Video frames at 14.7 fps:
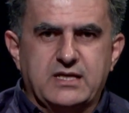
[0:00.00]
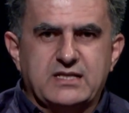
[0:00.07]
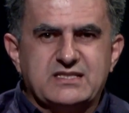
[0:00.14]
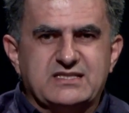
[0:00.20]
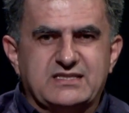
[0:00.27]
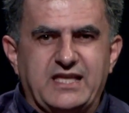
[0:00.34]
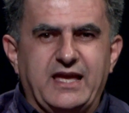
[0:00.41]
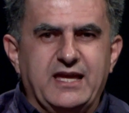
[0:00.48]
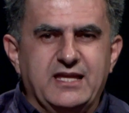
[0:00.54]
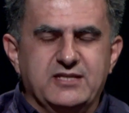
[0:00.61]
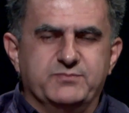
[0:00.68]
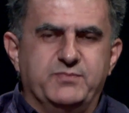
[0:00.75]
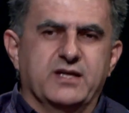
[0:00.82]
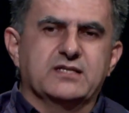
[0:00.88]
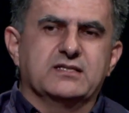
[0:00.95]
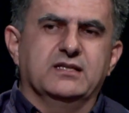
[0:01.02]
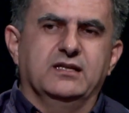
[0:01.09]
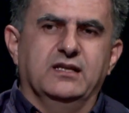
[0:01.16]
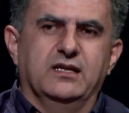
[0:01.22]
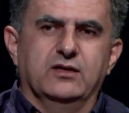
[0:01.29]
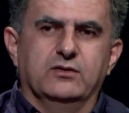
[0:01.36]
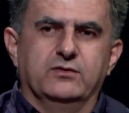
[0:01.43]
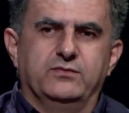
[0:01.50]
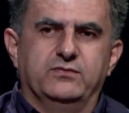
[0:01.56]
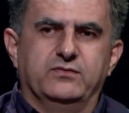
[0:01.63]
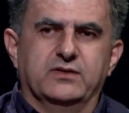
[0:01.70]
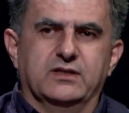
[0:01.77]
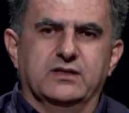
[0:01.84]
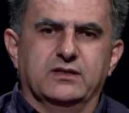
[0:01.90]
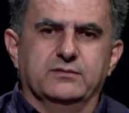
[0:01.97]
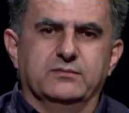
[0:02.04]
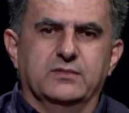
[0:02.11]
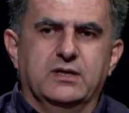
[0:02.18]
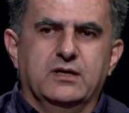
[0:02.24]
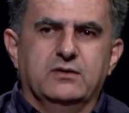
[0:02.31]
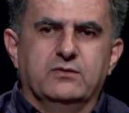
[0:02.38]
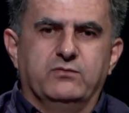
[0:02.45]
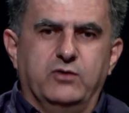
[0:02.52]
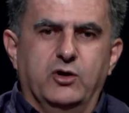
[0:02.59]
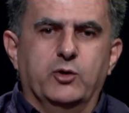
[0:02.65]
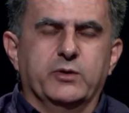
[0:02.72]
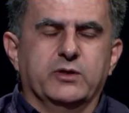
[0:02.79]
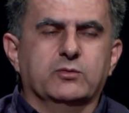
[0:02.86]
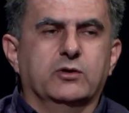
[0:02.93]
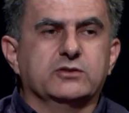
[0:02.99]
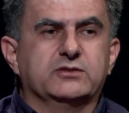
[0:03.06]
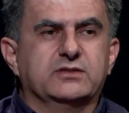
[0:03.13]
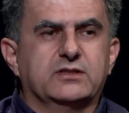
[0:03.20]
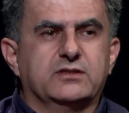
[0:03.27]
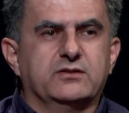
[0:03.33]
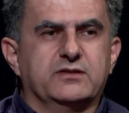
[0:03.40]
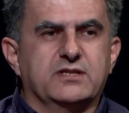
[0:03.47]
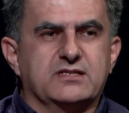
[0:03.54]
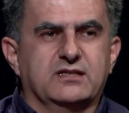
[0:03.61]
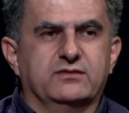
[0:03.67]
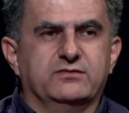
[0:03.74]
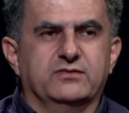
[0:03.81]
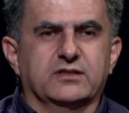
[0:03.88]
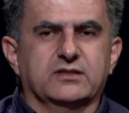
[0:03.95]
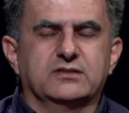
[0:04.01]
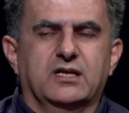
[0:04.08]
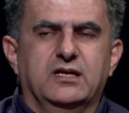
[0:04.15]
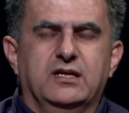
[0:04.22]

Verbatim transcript: stains, basically, of um, flowing water on the surface.